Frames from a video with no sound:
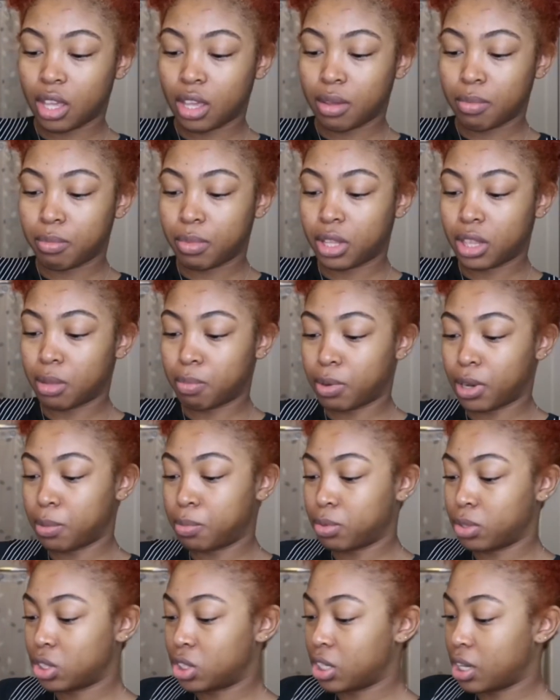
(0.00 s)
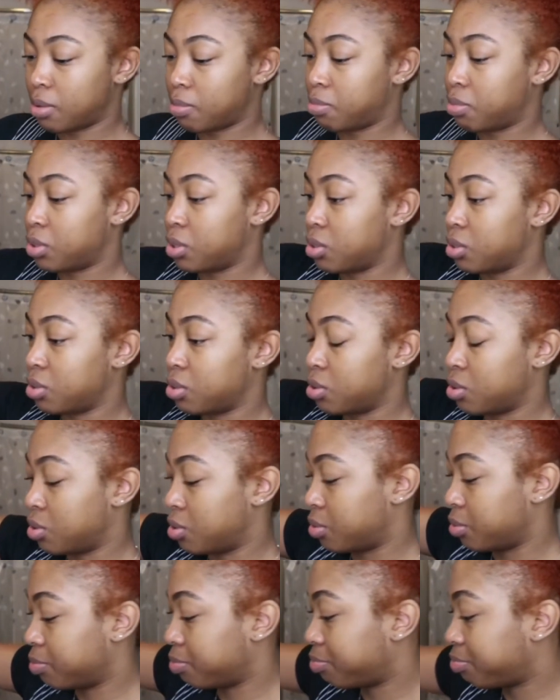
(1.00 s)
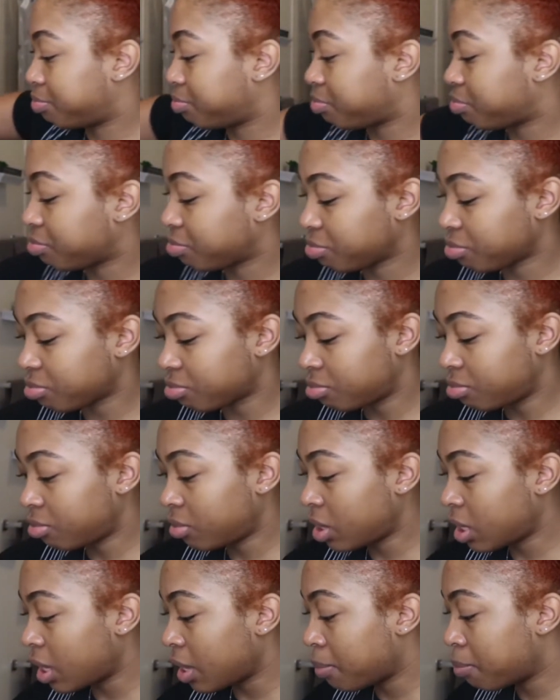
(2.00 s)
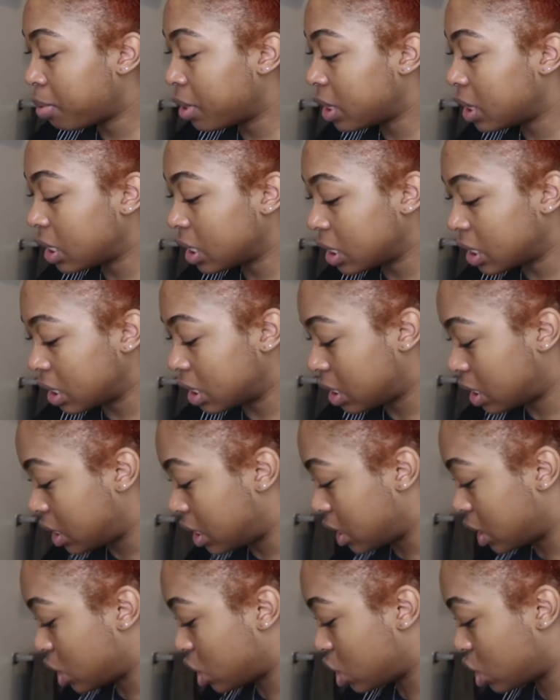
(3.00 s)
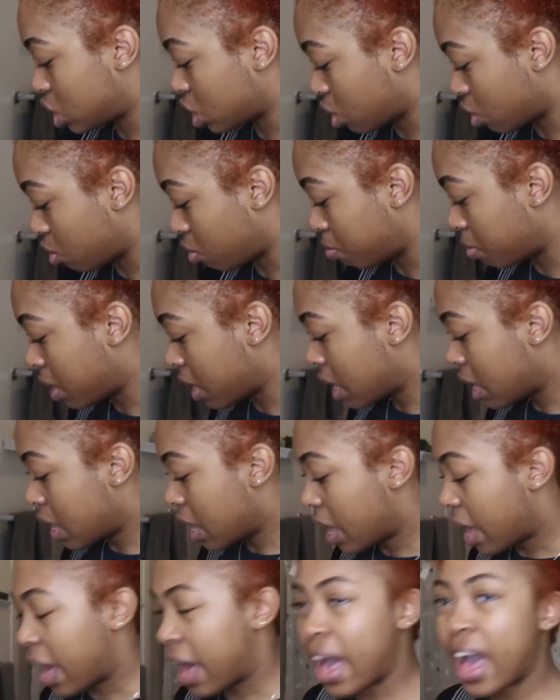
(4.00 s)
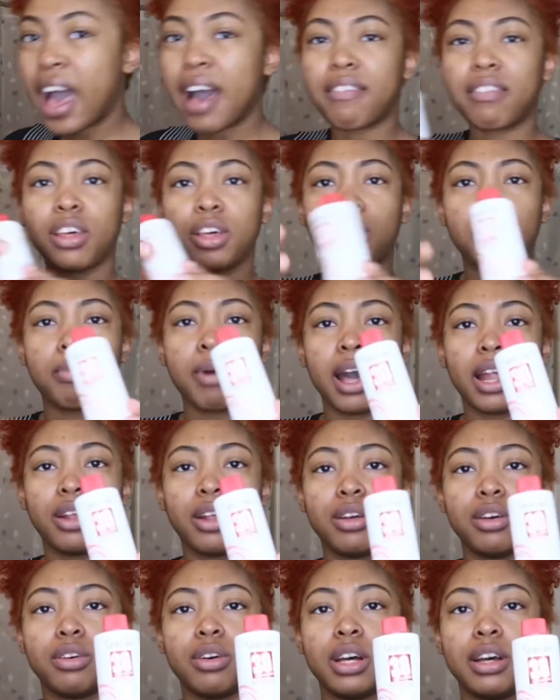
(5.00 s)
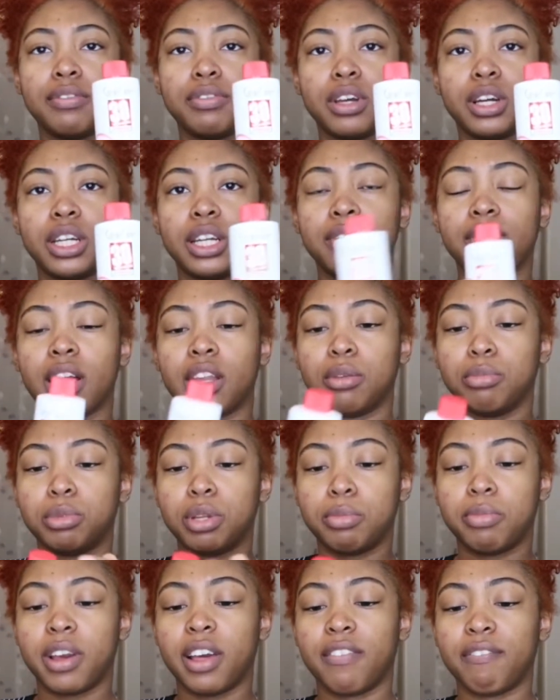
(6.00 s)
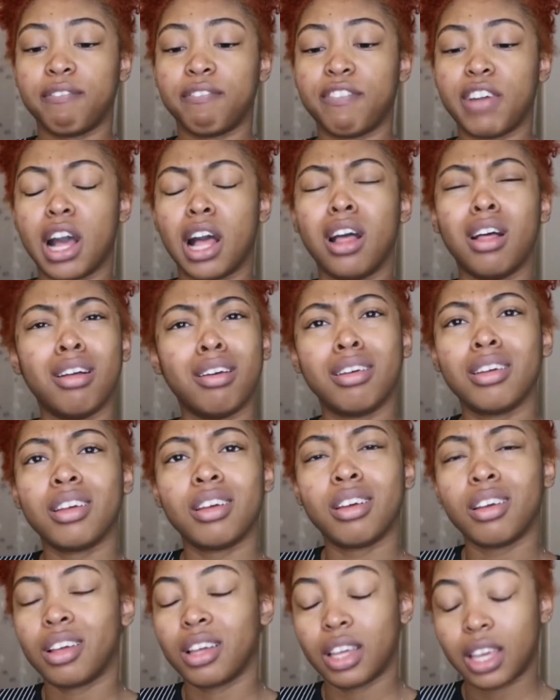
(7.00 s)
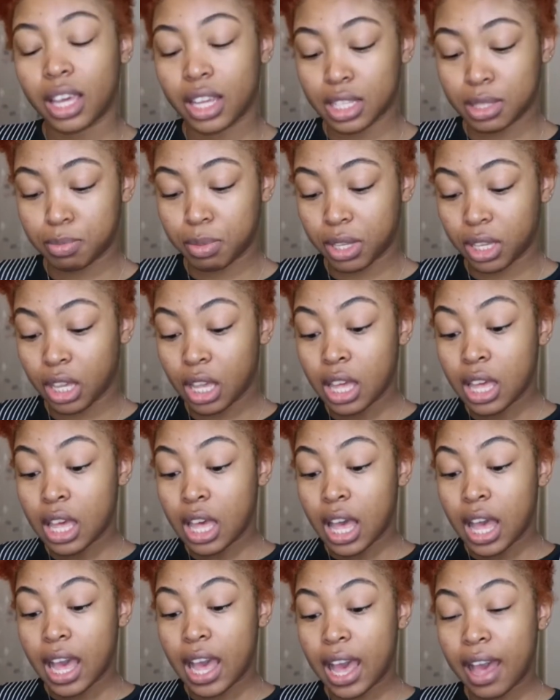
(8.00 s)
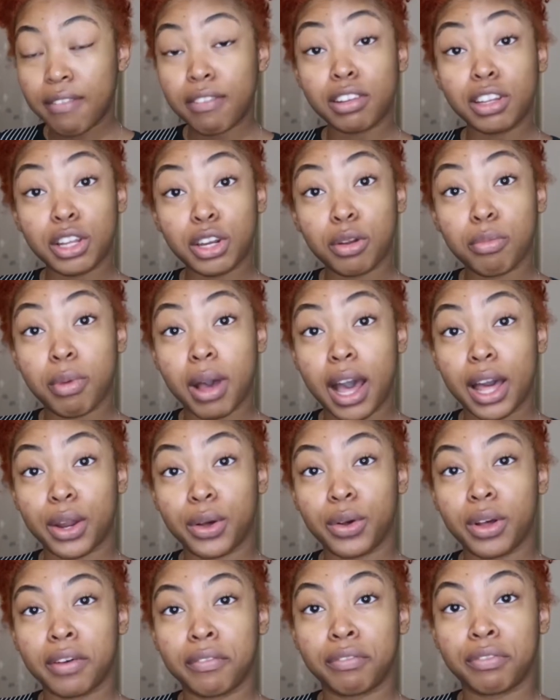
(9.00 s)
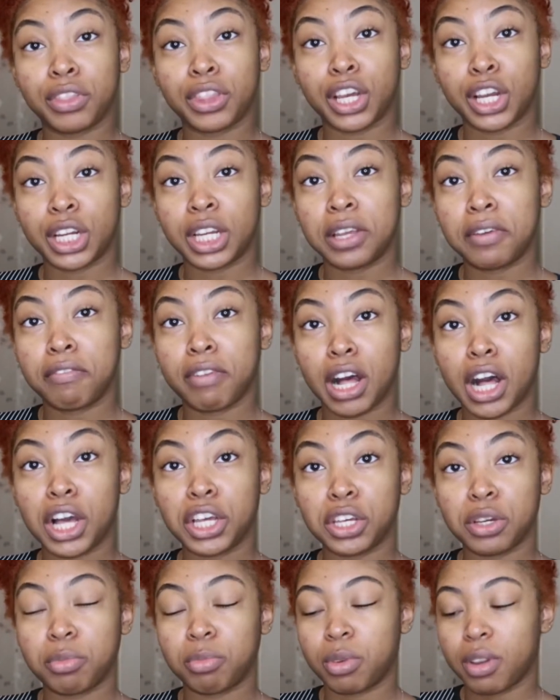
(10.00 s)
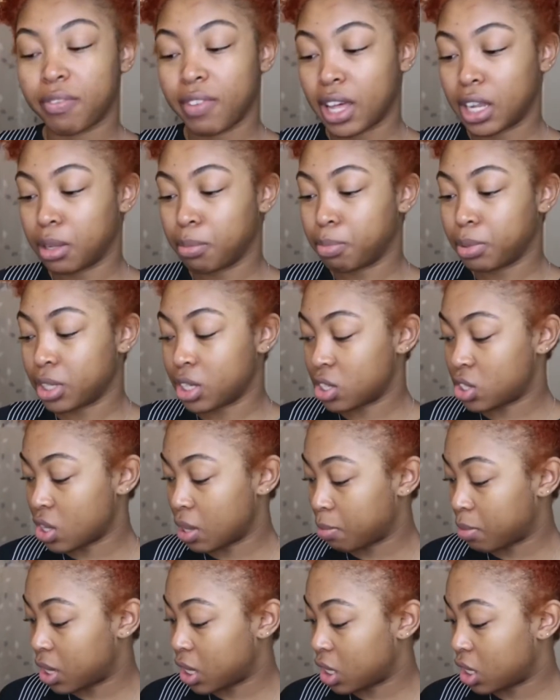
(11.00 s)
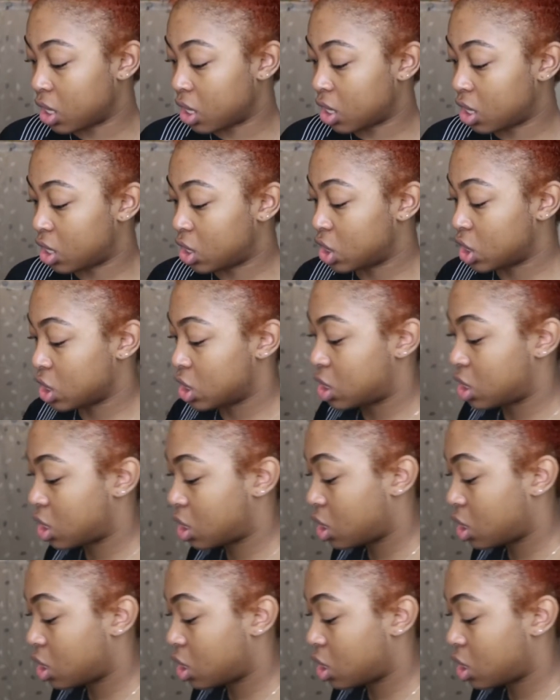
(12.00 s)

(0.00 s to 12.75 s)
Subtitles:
Put the purple shampoo, put the dish soap. I have a little bottle of 30 volume can't speak. I have a little bottle of 30 volume developer, so I'm gonna just